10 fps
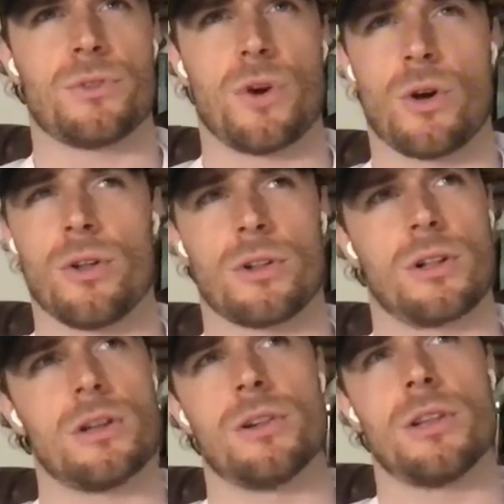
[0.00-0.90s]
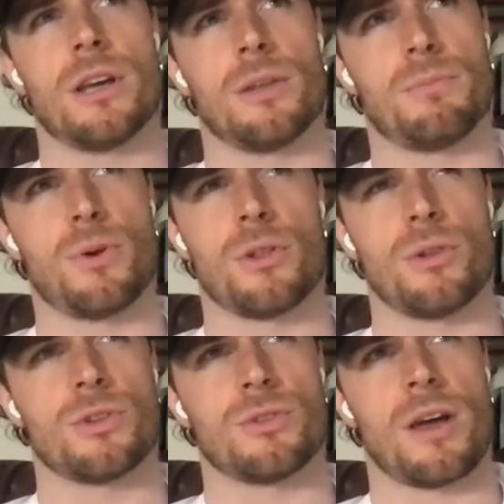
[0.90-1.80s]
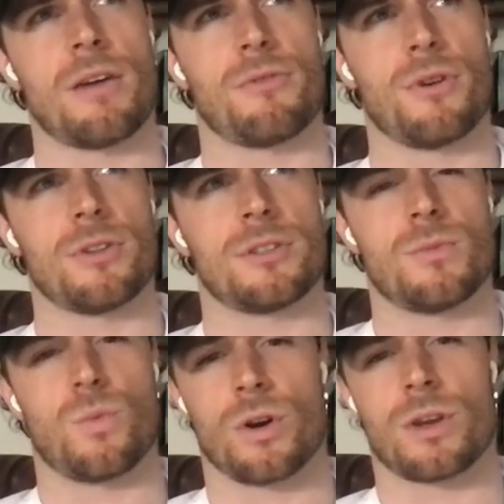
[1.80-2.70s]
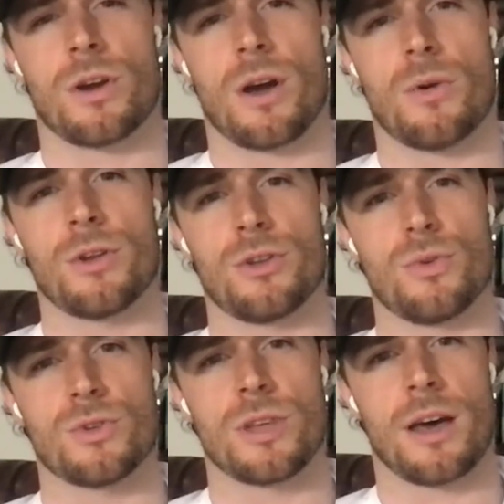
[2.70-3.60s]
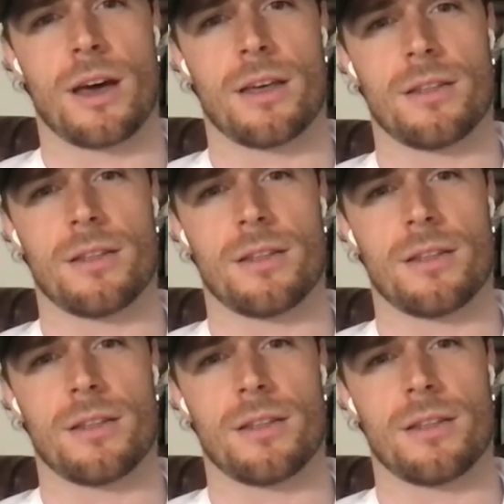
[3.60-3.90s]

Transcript: Donald clearly had put in loads of effort to work out how to use that